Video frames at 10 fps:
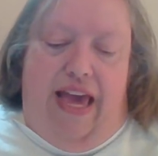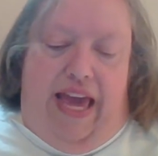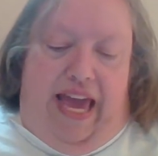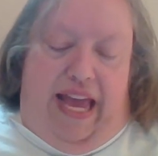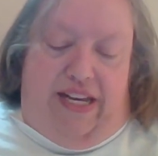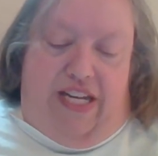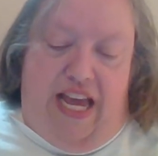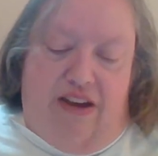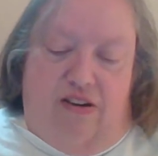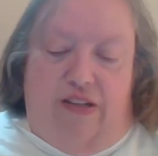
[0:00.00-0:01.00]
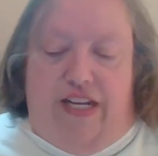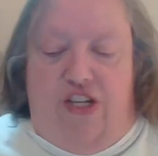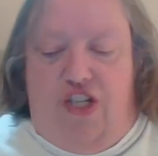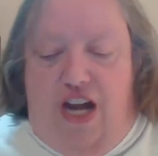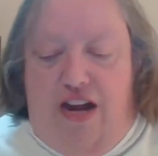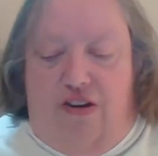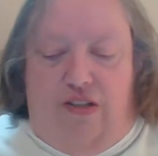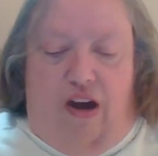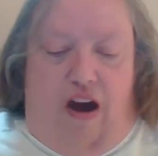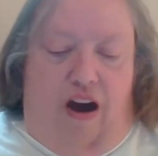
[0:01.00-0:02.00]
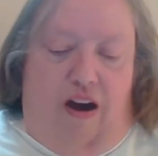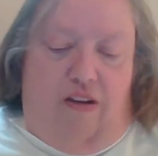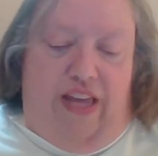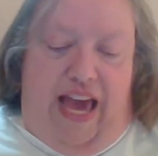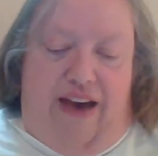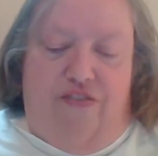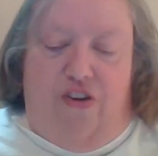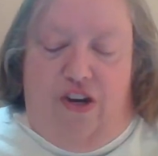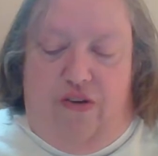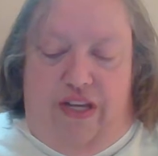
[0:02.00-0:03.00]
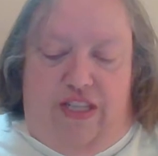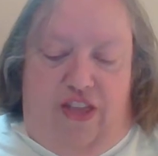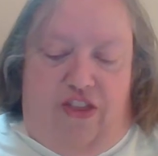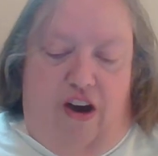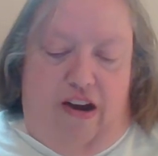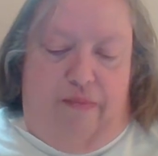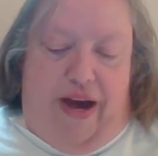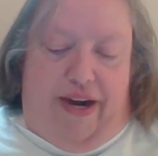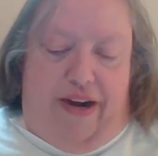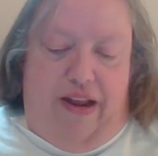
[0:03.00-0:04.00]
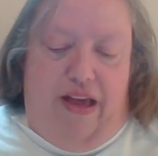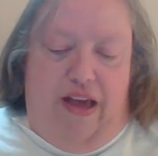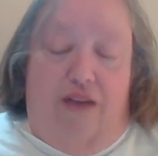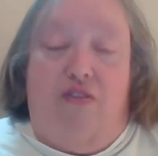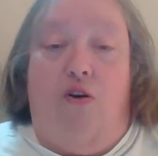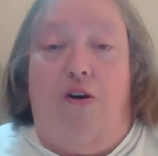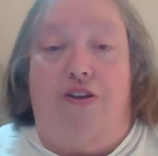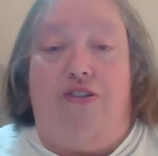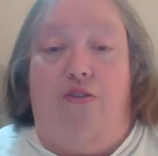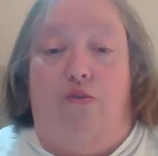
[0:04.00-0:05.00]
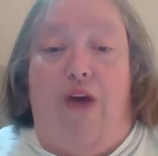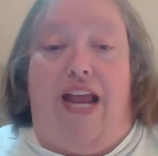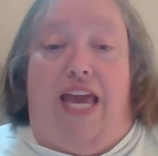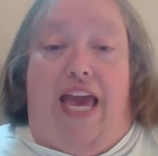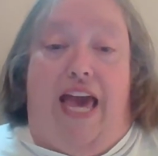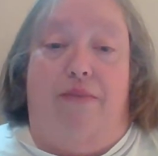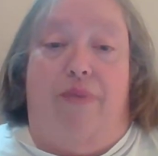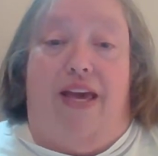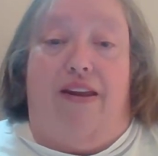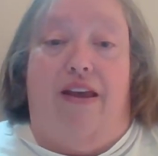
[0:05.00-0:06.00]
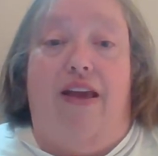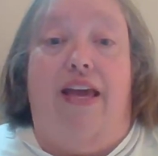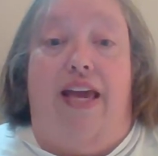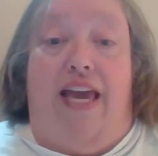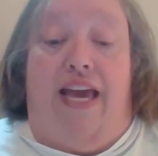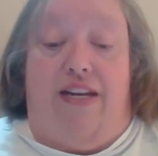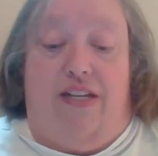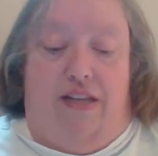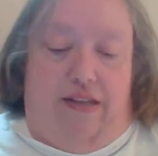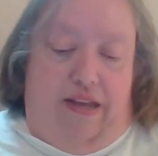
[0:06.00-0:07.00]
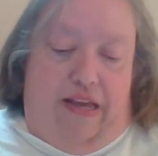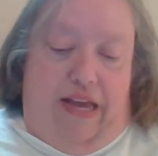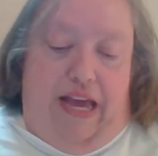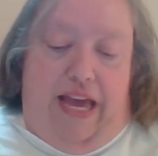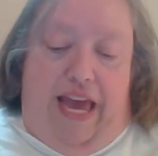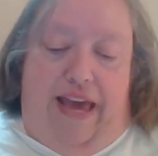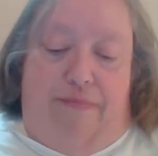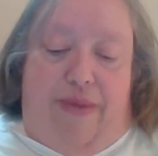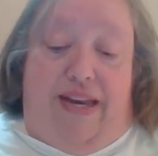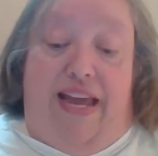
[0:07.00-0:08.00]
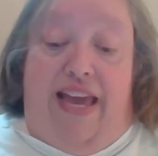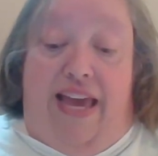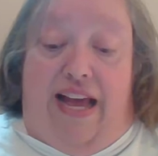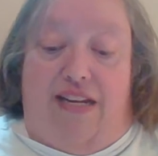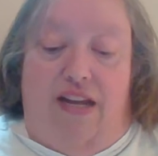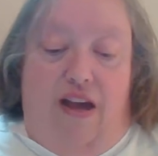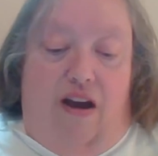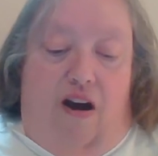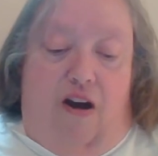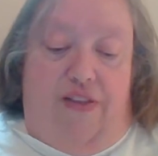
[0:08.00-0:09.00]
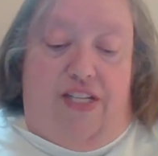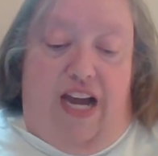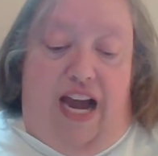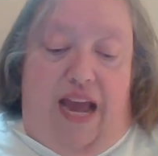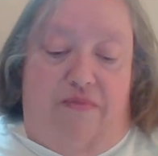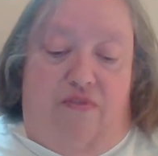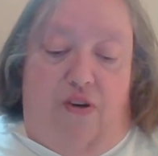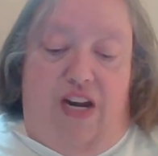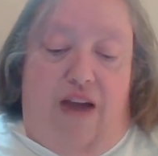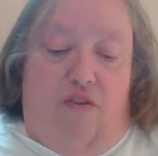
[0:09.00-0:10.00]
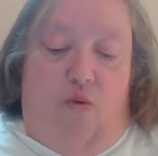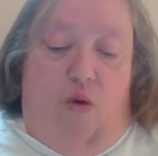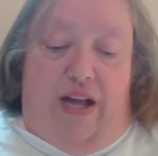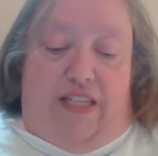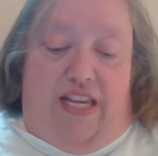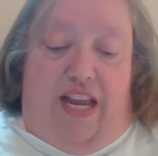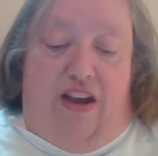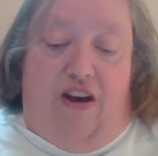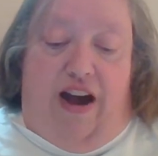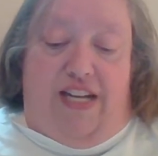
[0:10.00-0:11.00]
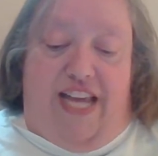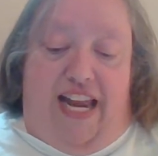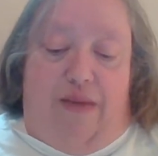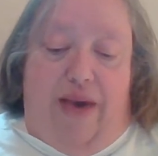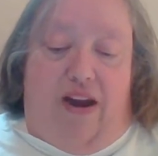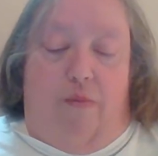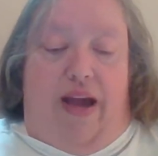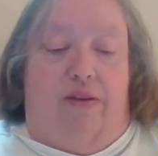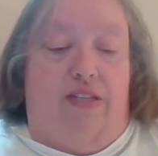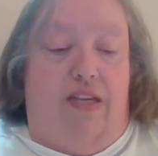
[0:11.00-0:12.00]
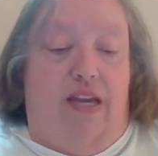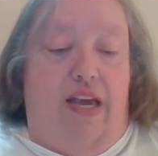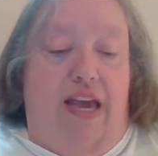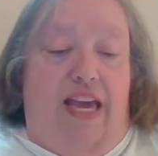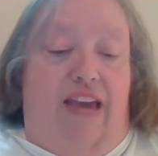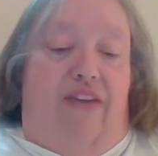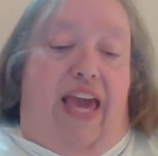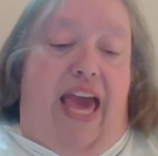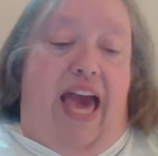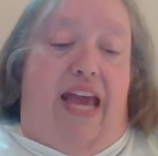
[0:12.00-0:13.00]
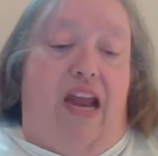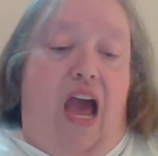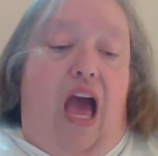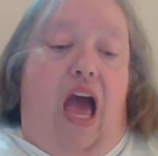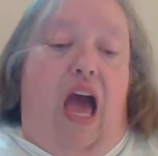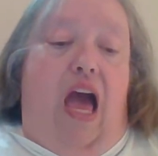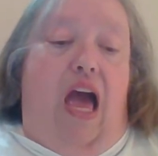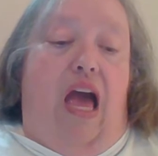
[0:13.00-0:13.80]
He tickled and chuckled all the afternoon as he thought about it. Of course, Reddy had been it. He had been it all the time, for never once had he caught Danny Meadow Mouse. If he had, uh,